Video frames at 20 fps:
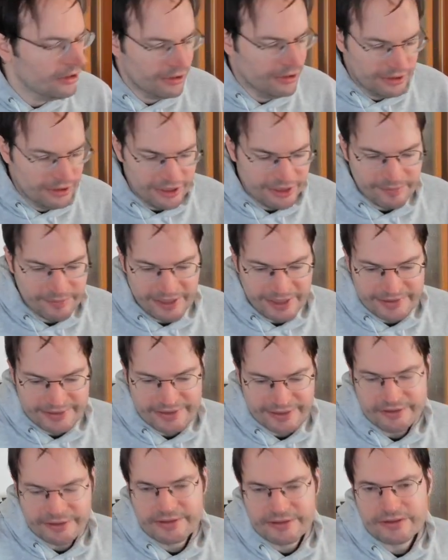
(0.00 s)
it makes
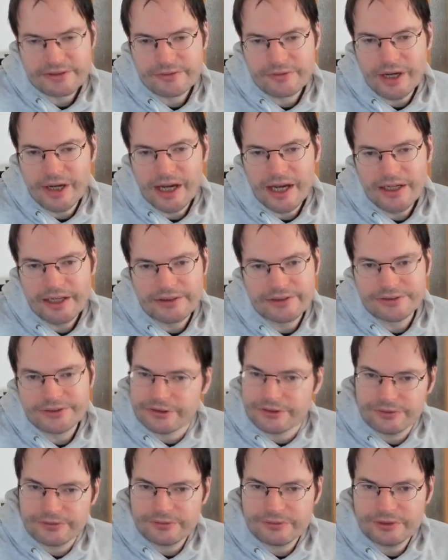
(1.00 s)
sense to add
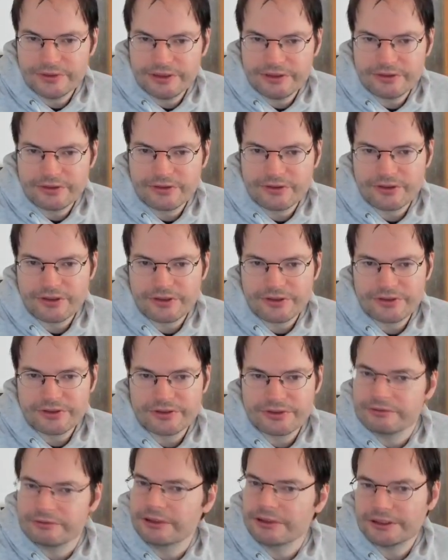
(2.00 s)
two integers
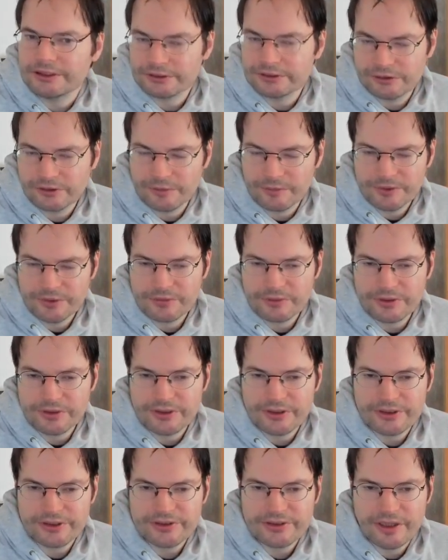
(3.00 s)
and to compute
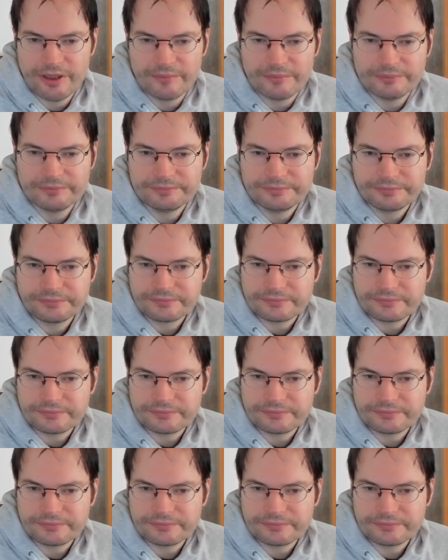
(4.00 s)
their sum.